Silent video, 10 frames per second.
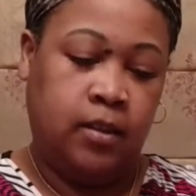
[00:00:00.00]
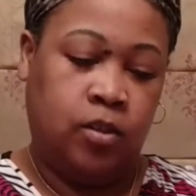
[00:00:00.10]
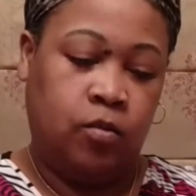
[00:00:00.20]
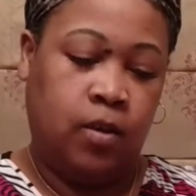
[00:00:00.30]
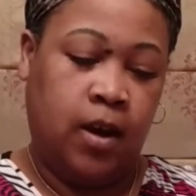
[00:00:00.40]

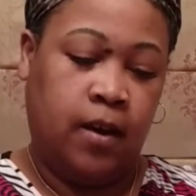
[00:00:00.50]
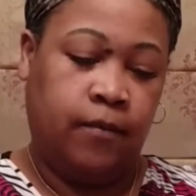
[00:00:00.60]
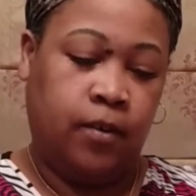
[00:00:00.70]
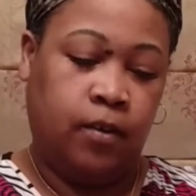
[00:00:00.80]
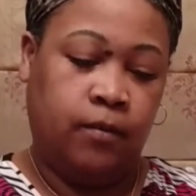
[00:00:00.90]
to
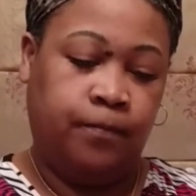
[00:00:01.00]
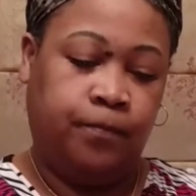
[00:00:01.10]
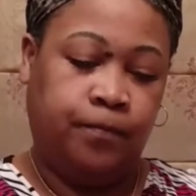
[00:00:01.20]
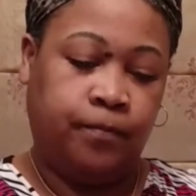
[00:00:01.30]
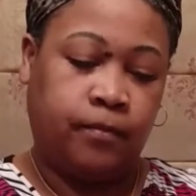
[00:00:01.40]
cover
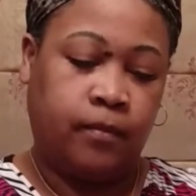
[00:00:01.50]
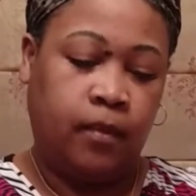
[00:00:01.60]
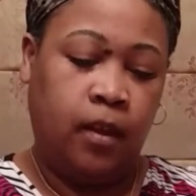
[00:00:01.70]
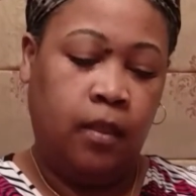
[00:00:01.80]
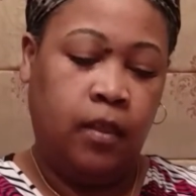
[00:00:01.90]

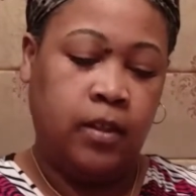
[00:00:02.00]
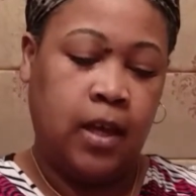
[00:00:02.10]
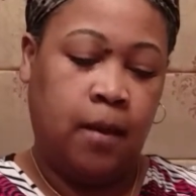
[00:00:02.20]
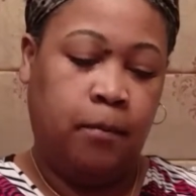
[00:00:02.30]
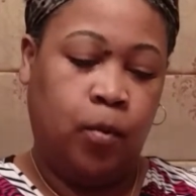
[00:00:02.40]
the
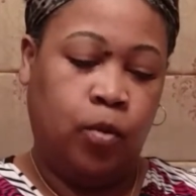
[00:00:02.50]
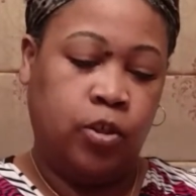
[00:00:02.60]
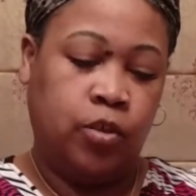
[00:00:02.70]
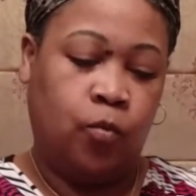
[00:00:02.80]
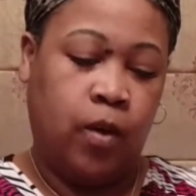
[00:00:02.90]
top
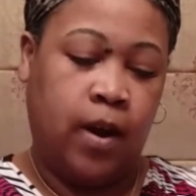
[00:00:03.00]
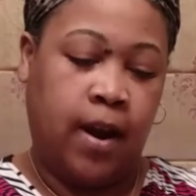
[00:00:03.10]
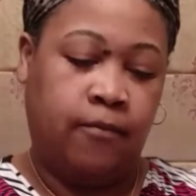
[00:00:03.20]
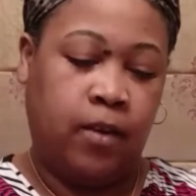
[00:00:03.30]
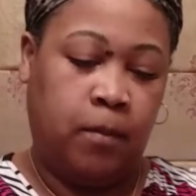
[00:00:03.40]
portion where
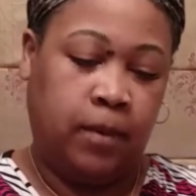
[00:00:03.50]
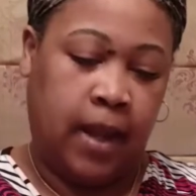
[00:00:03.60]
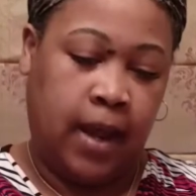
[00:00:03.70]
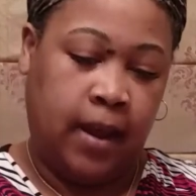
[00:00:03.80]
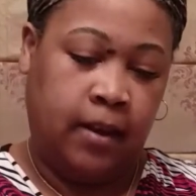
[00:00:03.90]
I've
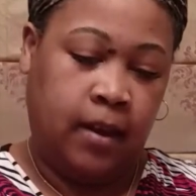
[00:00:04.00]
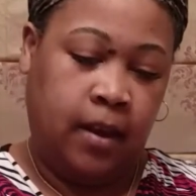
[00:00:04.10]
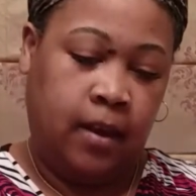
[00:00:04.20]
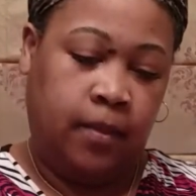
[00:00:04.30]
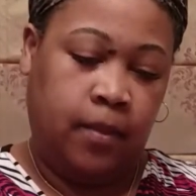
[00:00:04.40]
applied
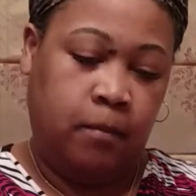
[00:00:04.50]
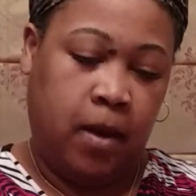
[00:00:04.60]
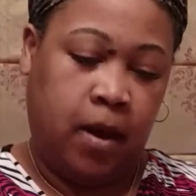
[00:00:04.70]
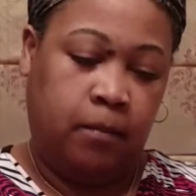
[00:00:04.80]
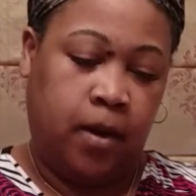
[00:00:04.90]
the
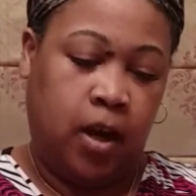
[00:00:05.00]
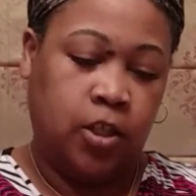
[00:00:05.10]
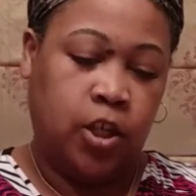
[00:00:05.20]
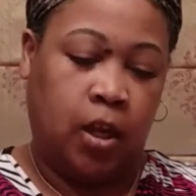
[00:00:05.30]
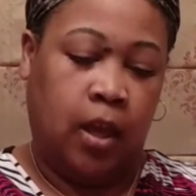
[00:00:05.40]
Mod
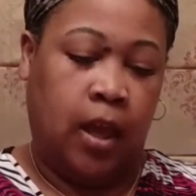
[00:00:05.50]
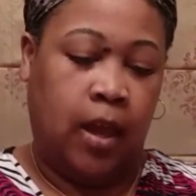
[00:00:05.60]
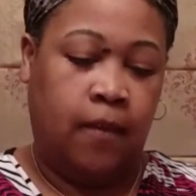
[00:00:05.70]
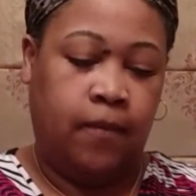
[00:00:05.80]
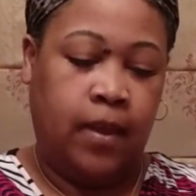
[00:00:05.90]
Podge,
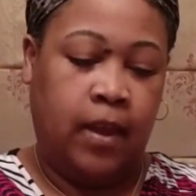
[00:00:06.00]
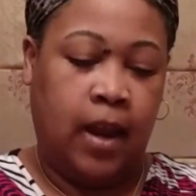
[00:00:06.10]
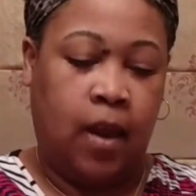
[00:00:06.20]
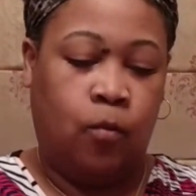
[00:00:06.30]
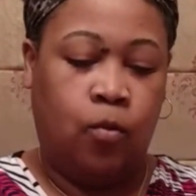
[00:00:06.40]
and then
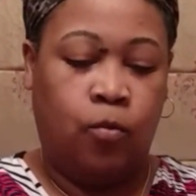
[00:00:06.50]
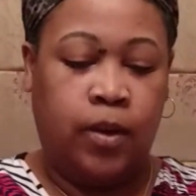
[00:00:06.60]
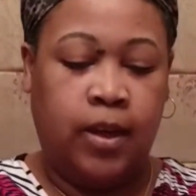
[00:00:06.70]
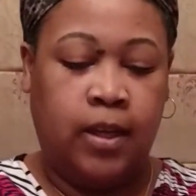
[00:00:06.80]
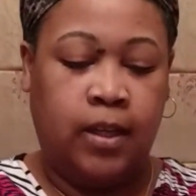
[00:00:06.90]
I will
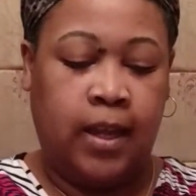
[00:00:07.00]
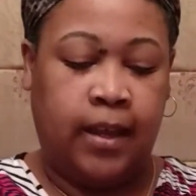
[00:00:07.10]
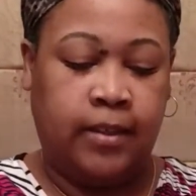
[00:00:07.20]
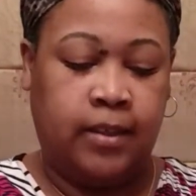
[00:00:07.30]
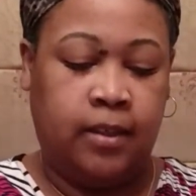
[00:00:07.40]

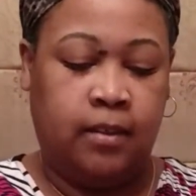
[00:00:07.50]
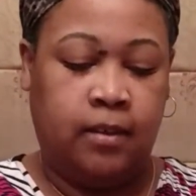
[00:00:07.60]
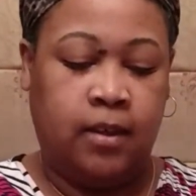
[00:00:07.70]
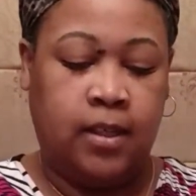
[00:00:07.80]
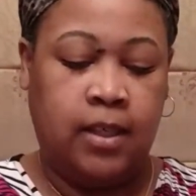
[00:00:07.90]
recollect it
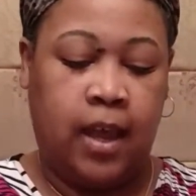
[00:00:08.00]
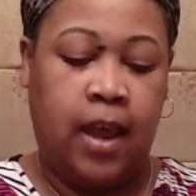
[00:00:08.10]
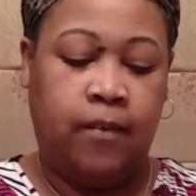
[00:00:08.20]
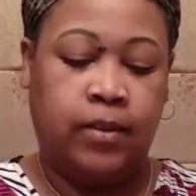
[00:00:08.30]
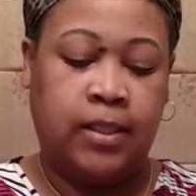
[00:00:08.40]
because I
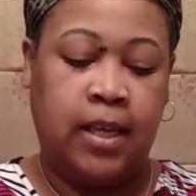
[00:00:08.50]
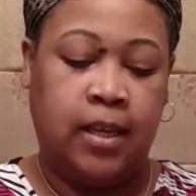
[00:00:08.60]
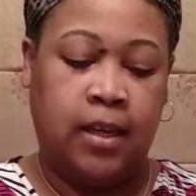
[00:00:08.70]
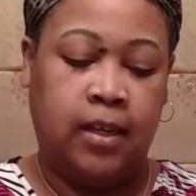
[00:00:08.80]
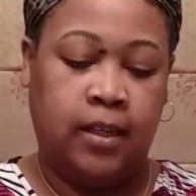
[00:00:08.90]
have
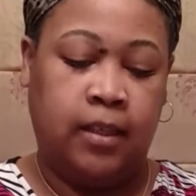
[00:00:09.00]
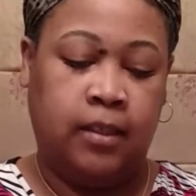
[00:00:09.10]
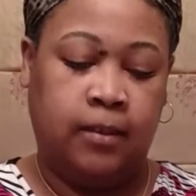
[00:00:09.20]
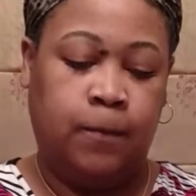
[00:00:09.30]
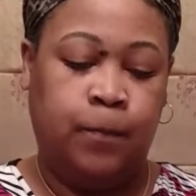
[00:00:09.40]
a
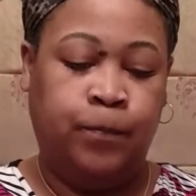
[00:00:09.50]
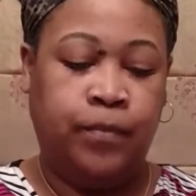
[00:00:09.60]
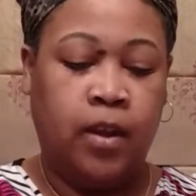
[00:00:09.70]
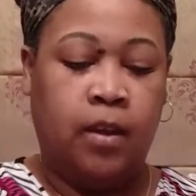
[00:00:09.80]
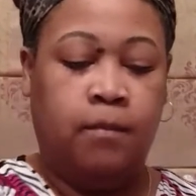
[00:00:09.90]
little
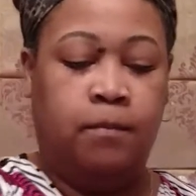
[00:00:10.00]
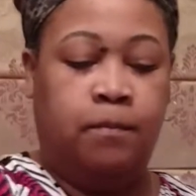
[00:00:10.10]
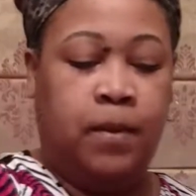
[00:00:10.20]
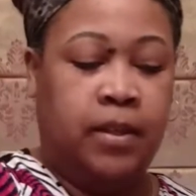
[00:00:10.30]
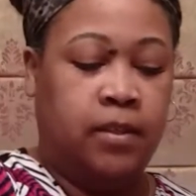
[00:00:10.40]

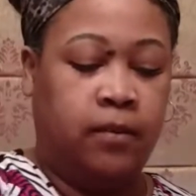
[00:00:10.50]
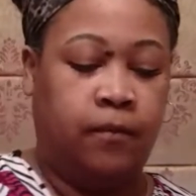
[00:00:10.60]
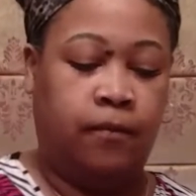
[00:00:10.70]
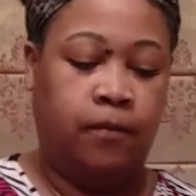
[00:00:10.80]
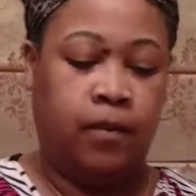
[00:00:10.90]
piece
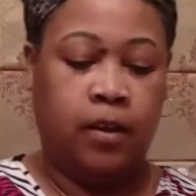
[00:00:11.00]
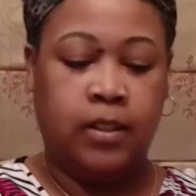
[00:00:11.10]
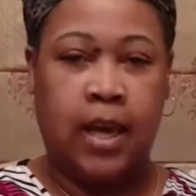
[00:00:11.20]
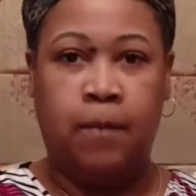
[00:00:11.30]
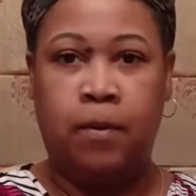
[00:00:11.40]
of
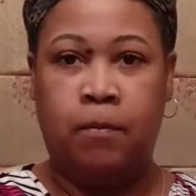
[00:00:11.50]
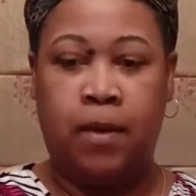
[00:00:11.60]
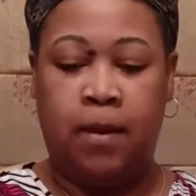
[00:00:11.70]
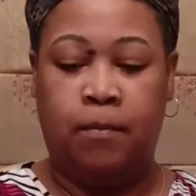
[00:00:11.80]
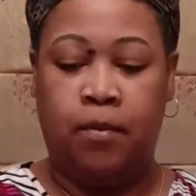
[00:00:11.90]
typing
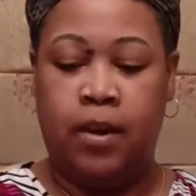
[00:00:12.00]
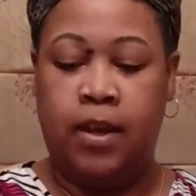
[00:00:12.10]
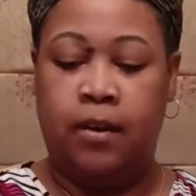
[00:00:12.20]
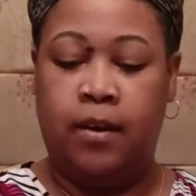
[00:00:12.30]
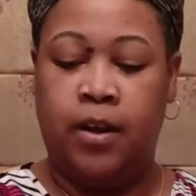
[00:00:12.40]
paper
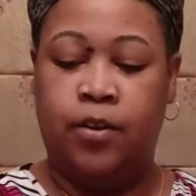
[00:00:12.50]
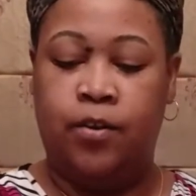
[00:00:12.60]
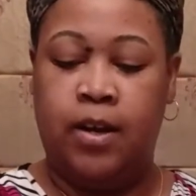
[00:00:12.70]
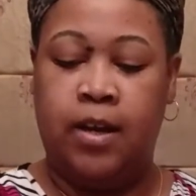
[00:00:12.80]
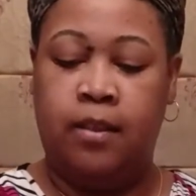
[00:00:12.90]
here
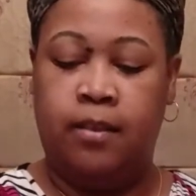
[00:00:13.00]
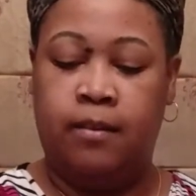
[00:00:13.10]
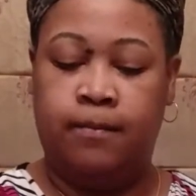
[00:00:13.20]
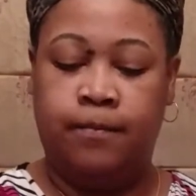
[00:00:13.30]
underneath